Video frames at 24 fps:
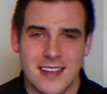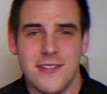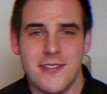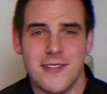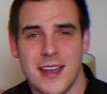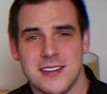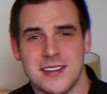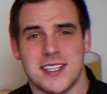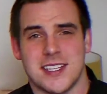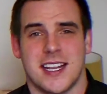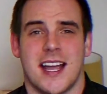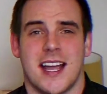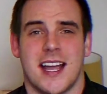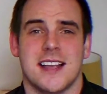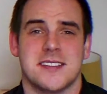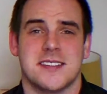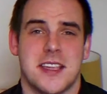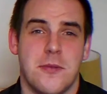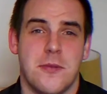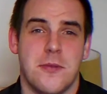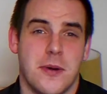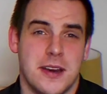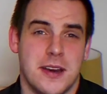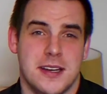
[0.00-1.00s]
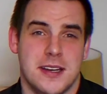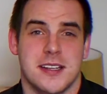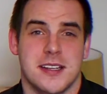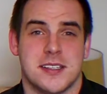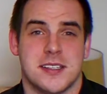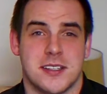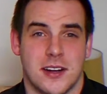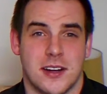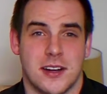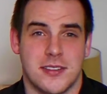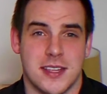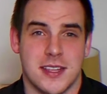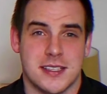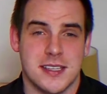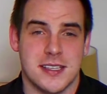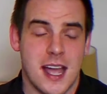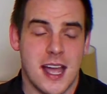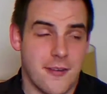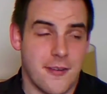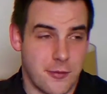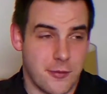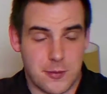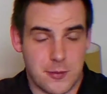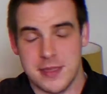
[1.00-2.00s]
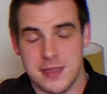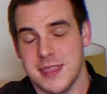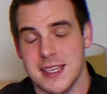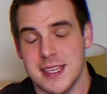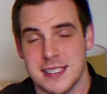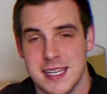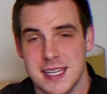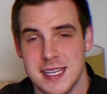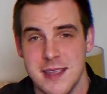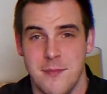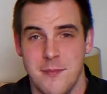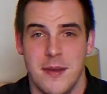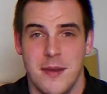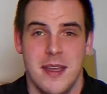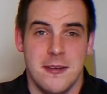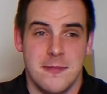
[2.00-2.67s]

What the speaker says: how Tchaikovsky wanted to start this off with this hymn,